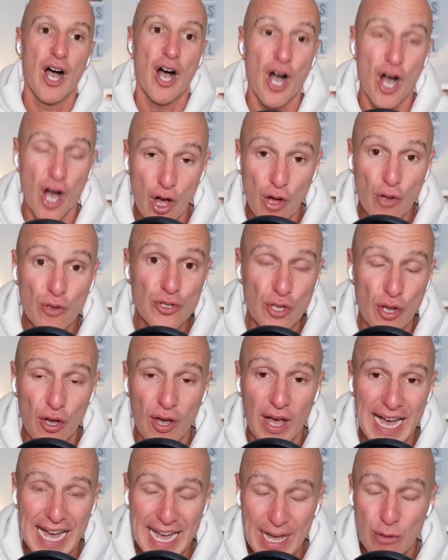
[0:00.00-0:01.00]

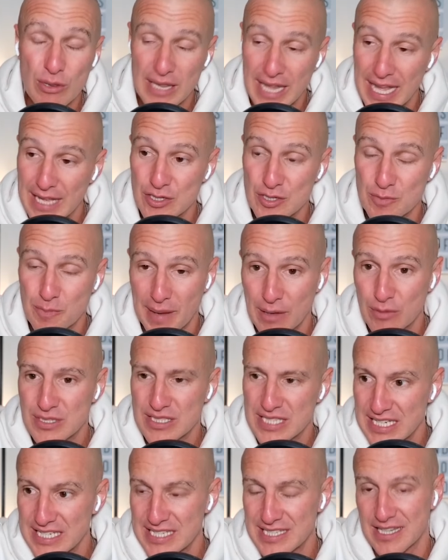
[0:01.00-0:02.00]
Aldo outlands
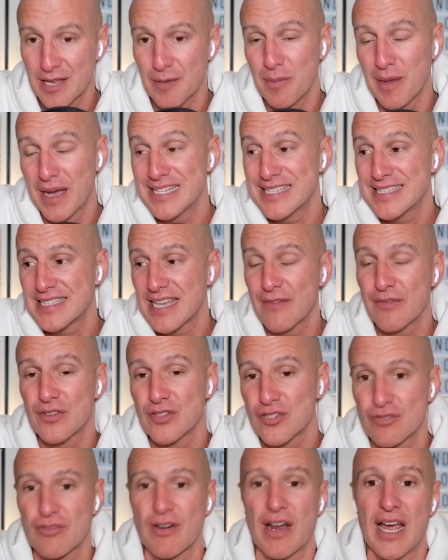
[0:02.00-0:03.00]
Bautista by 7
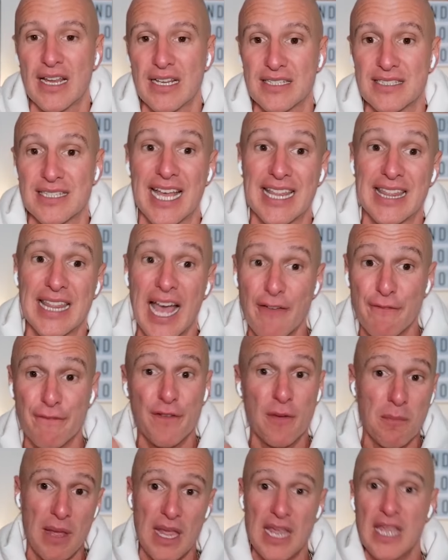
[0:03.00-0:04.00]
strikes. And that, for
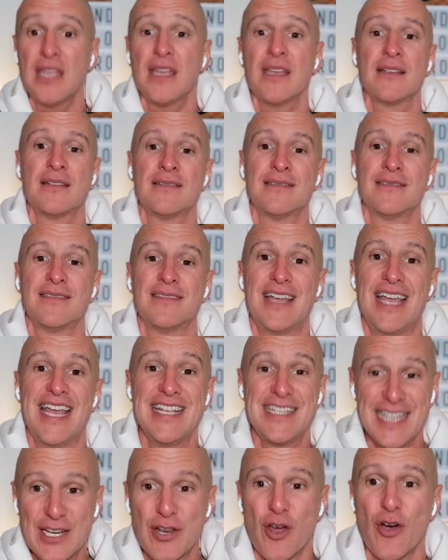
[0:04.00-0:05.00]
me, is
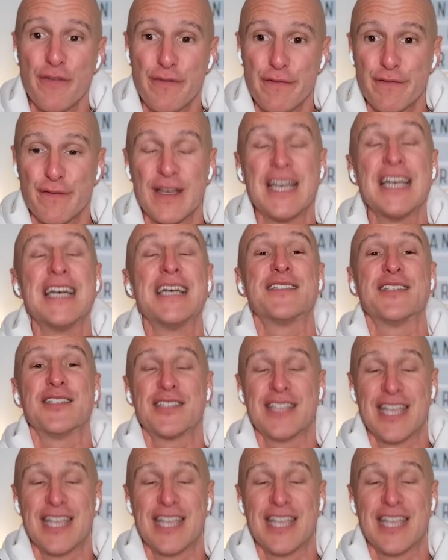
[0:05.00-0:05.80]
enough to say